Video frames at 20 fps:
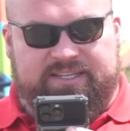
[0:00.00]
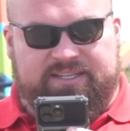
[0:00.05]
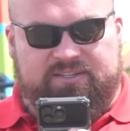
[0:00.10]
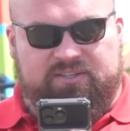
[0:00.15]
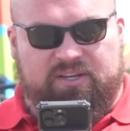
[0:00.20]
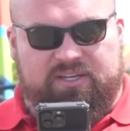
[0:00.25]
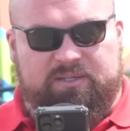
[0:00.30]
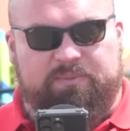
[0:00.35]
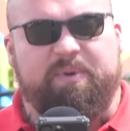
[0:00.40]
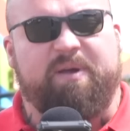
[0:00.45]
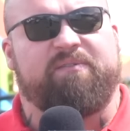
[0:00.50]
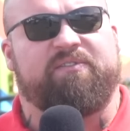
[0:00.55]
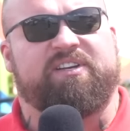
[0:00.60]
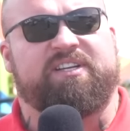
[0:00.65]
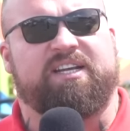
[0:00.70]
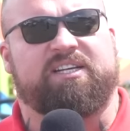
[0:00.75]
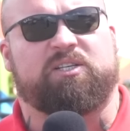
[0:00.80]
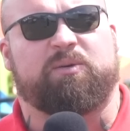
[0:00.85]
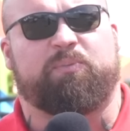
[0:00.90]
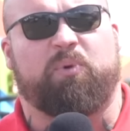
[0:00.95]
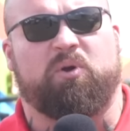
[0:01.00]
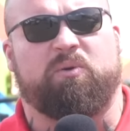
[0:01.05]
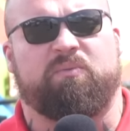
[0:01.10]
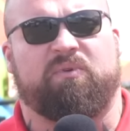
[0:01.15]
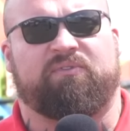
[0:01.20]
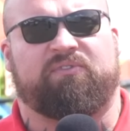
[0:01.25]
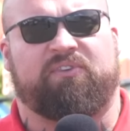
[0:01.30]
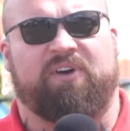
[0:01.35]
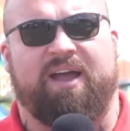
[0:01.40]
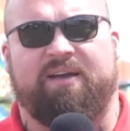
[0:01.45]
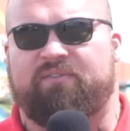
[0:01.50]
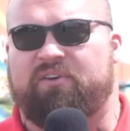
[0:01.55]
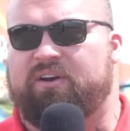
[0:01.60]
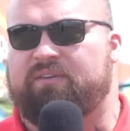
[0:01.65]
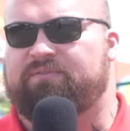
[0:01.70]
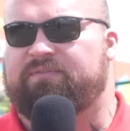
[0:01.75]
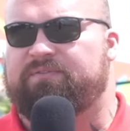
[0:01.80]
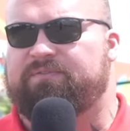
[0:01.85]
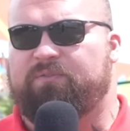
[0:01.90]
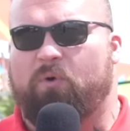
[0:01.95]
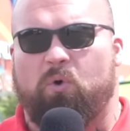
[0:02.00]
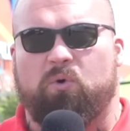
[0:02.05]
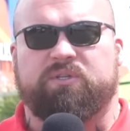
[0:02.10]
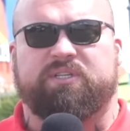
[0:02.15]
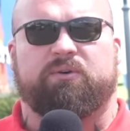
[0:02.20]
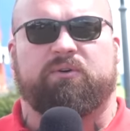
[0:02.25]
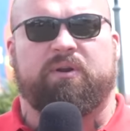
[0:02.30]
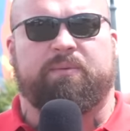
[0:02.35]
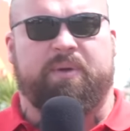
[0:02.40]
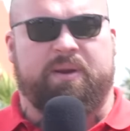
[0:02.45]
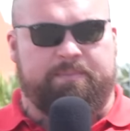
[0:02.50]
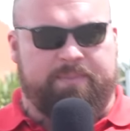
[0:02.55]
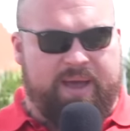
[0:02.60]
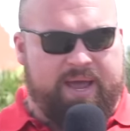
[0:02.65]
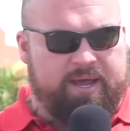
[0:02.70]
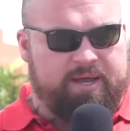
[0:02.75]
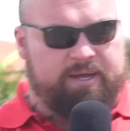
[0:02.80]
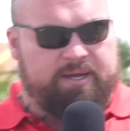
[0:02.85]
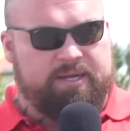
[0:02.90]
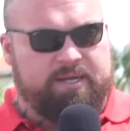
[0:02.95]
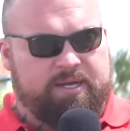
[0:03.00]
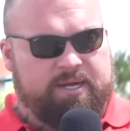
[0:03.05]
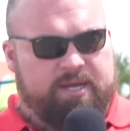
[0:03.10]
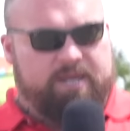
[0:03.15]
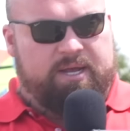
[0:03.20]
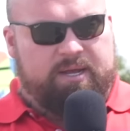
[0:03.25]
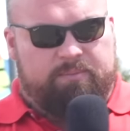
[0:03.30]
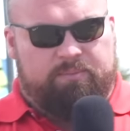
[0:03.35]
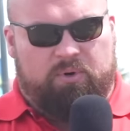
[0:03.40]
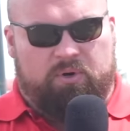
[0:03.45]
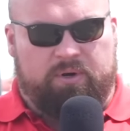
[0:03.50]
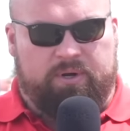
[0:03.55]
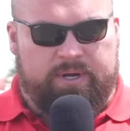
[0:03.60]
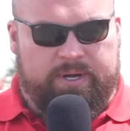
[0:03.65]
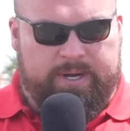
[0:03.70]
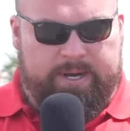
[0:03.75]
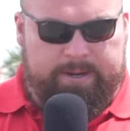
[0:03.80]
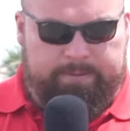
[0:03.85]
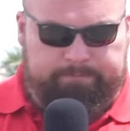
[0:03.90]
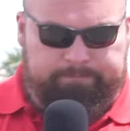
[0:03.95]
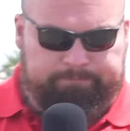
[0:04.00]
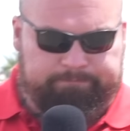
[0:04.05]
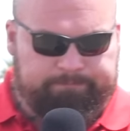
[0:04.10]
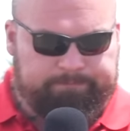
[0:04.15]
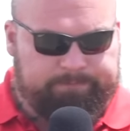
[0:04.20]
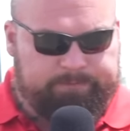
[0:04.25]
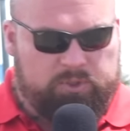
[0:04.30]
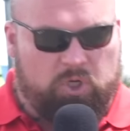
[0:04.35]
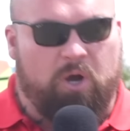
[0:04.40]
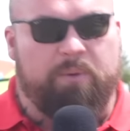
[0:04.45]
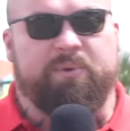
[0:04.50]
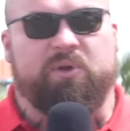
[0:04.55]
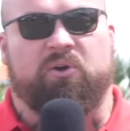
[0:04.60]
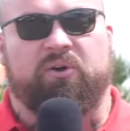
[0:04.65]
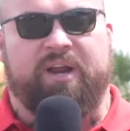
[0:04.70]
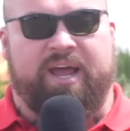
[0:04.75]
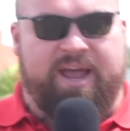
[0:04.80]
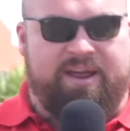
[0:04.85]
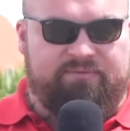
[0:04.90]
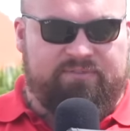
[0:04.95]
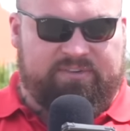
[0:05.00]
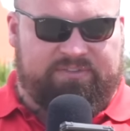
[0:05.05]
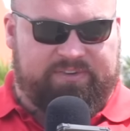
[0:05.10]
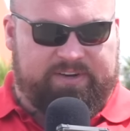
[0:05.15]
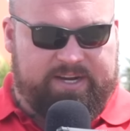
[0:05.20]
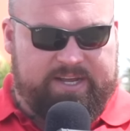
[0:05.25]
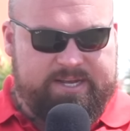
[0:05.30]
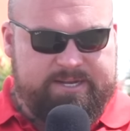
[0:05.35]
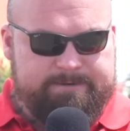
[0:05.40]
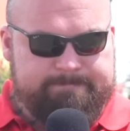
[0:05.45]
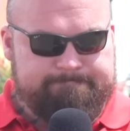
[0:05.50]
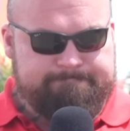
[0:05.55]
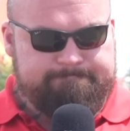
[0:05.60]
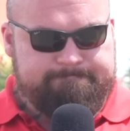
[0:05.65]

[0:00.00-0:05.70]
So that's a bit of a disappointment for Evan. I thought it would have been better, but um, can't be good at everything, eh?